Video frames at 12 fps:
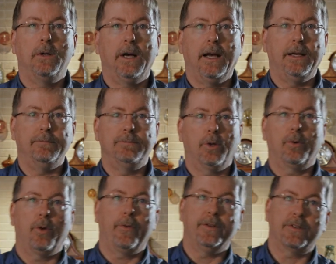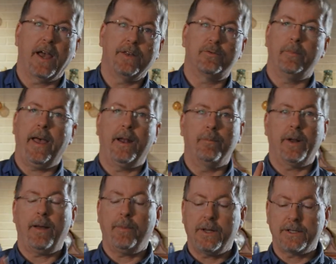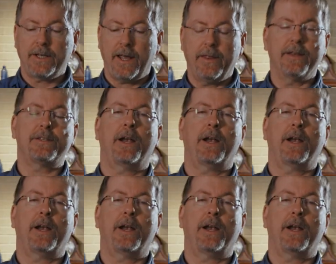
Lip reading: I don't know these guys from Adam, but I'm going to say this.